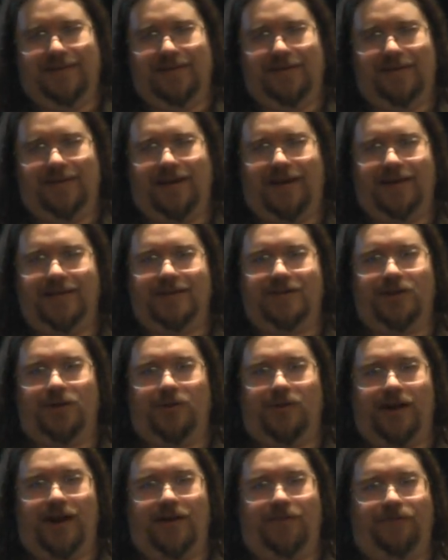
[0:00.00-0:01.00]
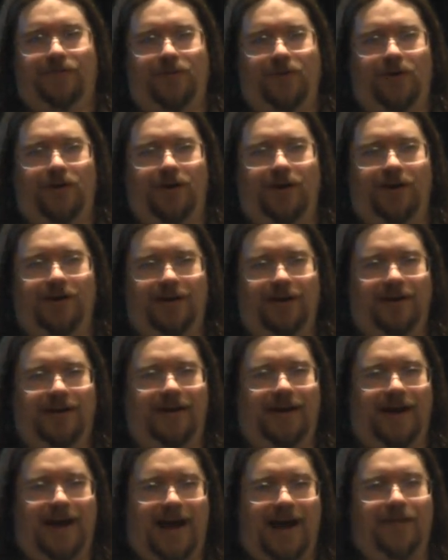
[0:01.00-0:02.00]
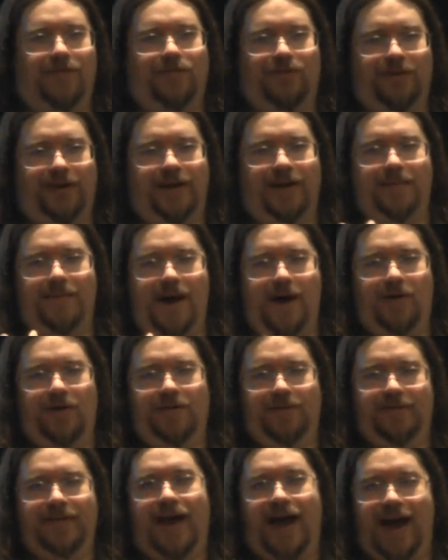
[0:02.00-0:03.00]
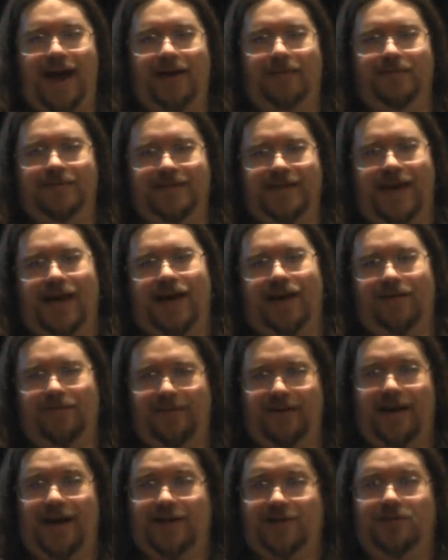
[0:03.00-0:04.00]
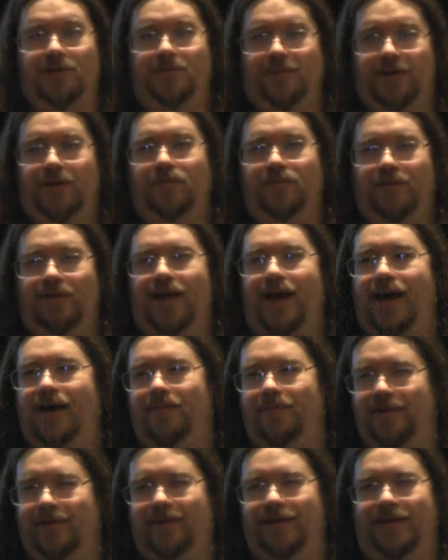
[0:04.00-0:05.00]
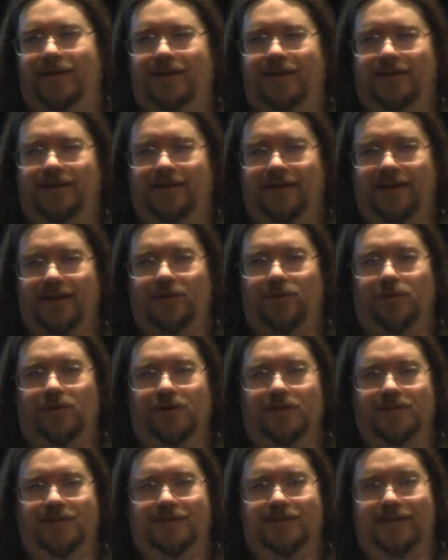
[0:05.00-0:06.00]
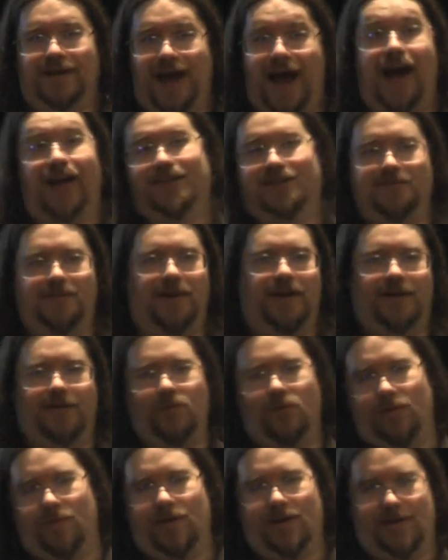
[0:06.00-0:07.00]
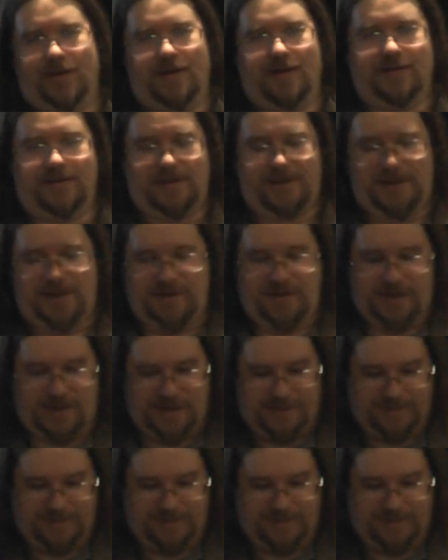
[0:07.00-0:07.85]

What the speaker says: And so therefore, every amount of time saved, an extra bit of reliability equals not spending more money on security.